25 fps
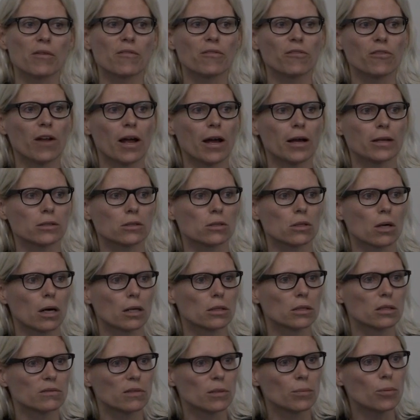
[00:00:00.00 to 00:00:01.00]
reflect
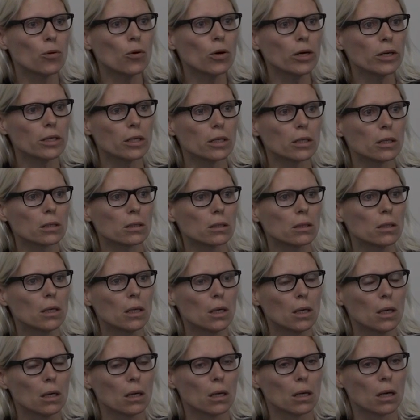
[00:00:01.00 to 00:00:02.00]
underreporting,
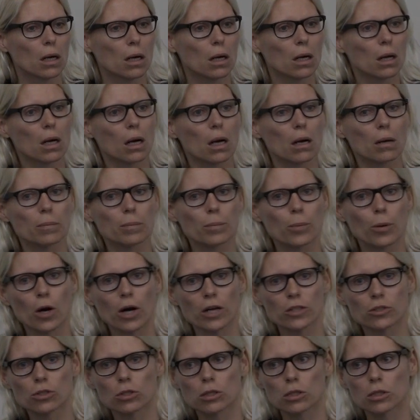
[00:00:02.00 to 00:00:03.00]

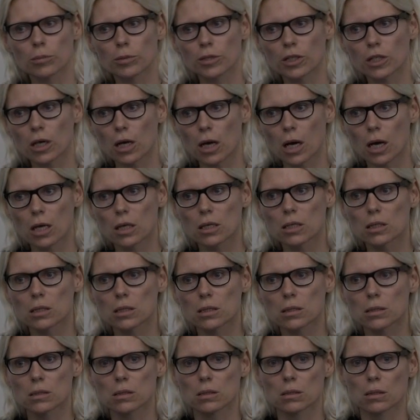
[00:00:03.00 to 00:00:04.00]
partially
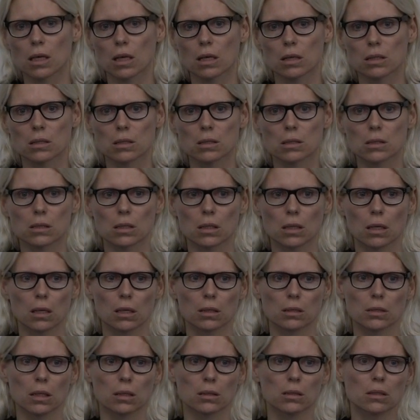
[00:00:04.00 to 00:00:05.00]
because there's
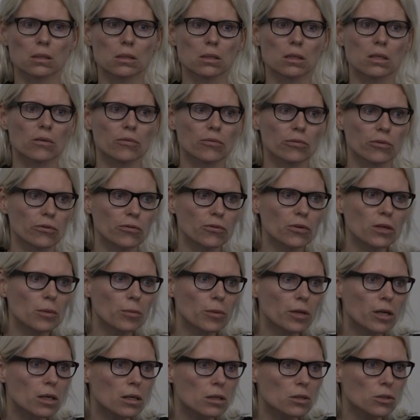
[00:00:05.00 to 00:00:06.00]
a tendency for
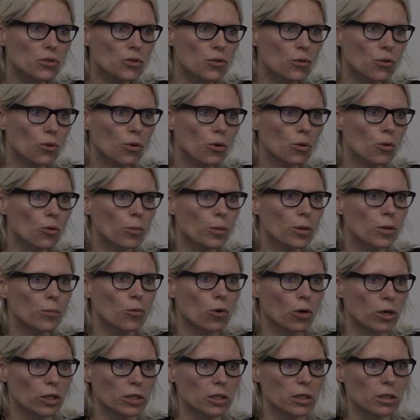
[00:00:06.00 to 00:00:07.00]
females to be
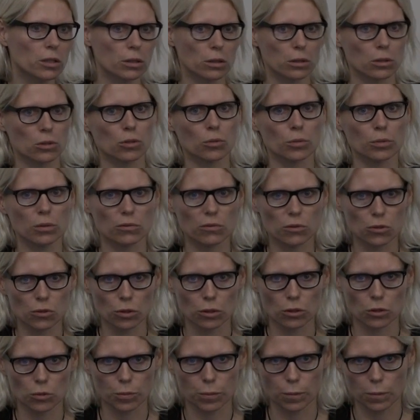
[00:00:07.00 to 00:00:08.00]
more eager to be
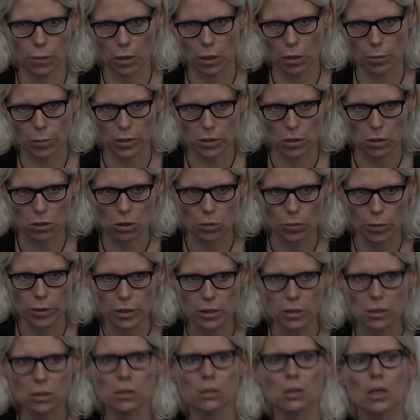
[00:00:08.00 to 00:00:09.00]
research
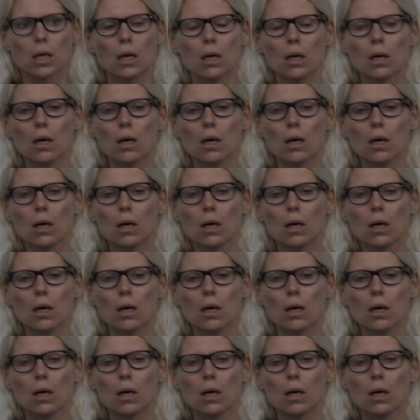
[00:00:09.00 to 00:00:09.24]
participants,